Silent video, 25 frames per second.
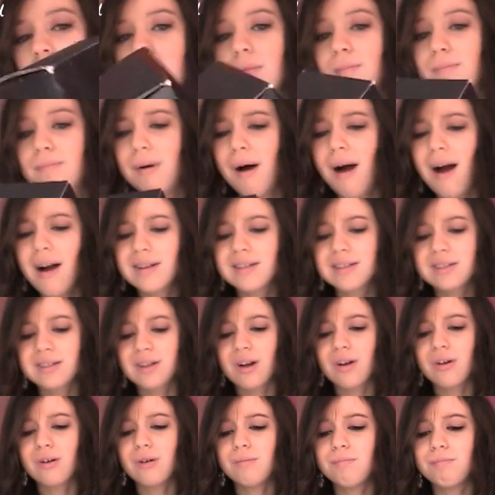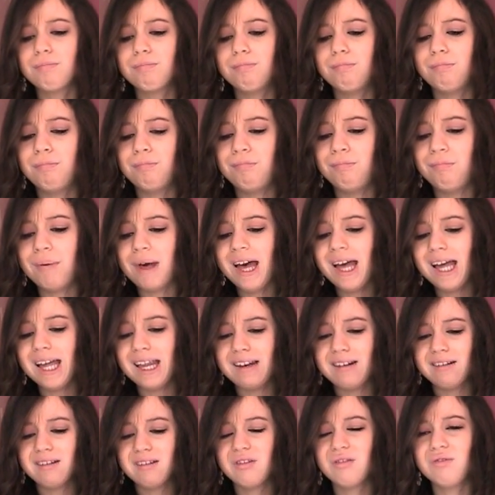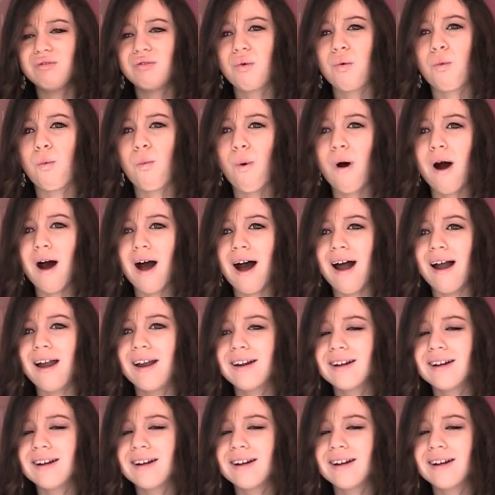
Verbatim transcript: The box got all bent. I don't know why.